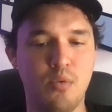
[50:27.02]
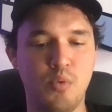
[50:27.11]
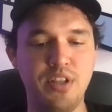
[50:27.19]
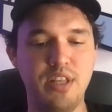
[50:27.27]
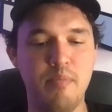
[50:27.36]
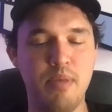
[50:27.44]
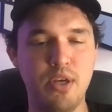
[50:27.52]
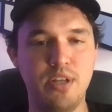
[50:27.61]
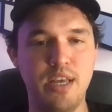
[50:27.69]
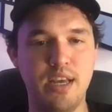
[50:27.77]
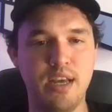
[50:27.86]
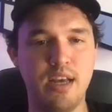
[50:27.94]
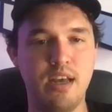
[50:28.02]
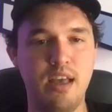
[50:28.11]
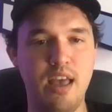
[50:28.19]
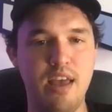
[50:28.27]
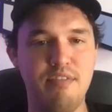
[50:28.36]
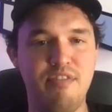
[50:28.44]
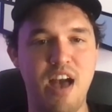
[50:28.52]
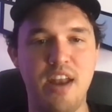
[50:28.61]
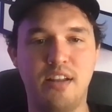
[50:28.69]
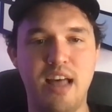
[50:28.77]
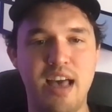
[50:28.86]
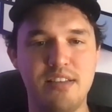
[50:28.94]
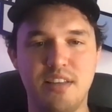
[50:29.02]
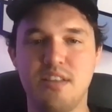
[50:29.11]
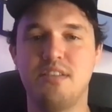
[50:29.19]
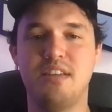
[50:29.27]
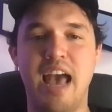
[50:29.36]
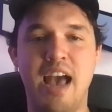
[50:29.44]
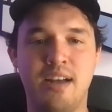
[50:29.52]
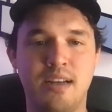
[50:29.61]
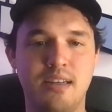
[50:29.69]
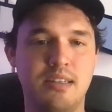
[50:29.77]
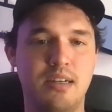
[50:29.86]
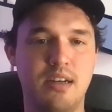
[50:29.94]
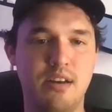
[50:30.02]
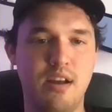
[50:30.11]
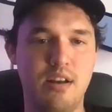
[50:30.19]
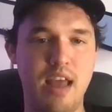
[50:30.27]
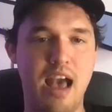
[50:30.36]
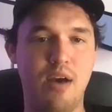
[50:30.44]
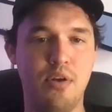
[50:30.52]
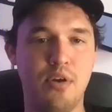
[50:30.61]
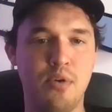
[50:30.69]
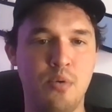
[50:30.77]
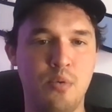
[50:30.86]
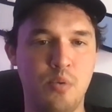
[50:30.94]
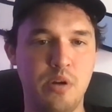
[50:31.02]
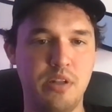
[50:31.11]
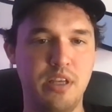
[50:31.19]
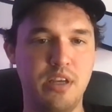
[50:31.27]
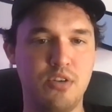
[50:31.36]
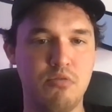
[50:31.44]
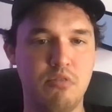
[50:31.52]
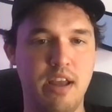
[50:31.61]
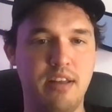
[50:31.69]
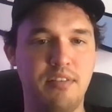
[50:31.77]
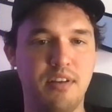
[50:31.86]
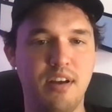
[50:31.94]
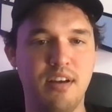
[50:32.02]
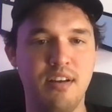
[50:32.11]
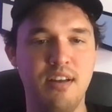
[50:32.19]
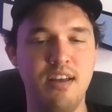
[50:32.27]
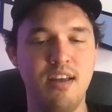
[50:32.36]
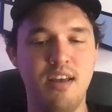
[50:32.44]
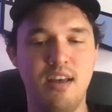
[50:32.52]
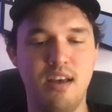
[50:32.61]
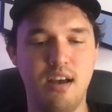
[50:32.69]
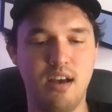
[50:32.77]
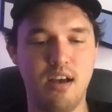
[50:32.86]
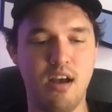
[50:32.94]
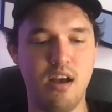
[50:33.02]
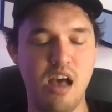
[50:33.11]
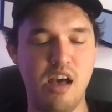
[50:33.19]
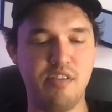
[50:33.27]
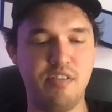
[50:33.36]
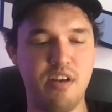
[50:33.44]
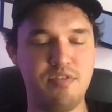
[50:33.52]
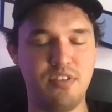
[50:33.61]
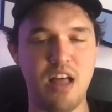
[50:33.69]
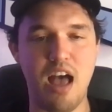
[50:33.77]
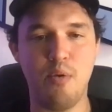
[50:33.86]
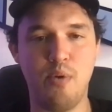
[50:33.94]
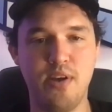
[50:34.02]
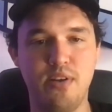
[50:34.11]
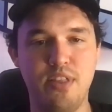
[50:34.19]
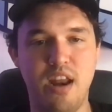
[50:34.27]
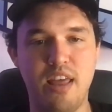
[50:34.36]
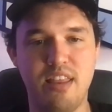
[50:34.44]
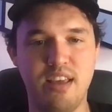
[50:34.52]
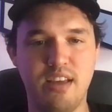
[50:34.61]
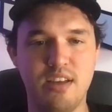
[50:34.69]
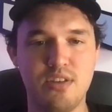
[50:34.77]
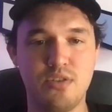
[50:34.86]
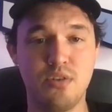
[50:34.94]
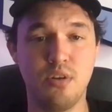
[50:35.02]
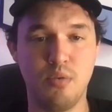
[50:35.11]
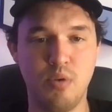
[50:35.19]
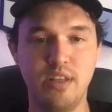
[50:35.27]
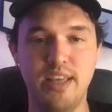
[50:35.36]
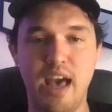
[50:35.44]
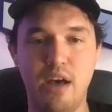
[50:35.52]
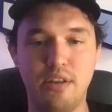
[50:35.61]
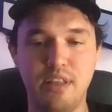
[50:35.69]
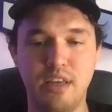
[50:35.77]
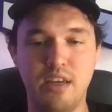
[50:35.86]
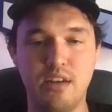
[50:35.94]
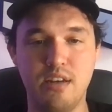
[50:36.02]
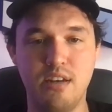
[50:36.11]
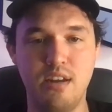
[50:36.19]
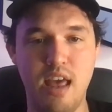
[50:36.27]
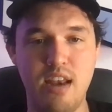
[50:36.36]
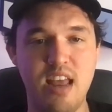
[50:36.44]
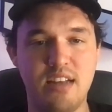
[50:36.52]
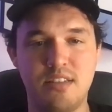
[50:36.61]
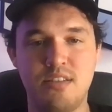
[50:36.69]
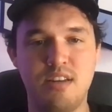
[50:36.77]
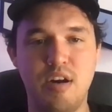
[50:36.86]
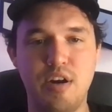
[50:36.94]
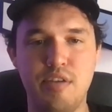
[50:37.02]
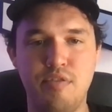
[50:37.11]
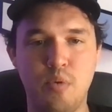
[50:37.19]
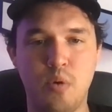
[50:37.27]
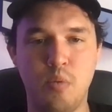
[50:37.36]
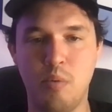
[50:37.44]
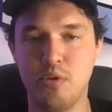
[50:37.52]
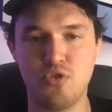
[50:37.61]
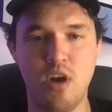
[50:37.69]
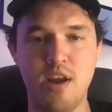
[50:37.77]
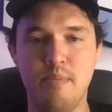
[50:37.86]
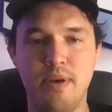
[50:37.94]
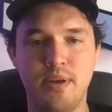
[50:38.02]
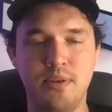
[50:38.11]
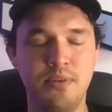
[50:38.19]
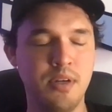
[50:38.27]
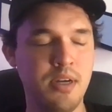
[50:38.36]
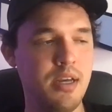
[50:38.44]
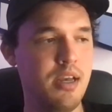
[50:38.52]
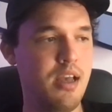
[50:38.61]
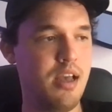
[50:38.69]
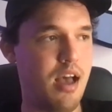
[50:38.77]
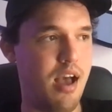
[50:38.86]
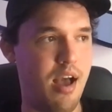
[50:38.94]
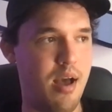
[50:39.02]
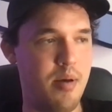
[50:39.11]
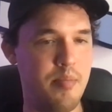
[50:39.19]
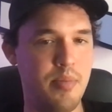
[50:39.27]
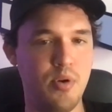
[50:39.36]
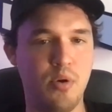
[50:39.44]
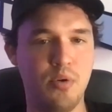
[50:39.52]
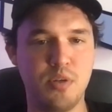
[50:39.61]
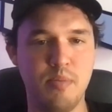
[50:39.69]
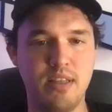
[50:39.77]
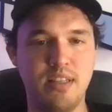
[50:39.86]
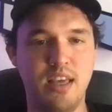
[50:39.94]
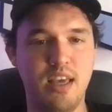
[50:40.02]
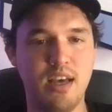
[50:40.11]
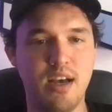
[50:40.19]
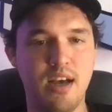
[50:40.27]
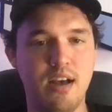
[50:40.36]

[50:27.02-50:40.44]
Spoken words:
Really building and finalizing the stack on how to really create a flywheel that I think is really healthy and necessary for what we're trying to build, but ultimately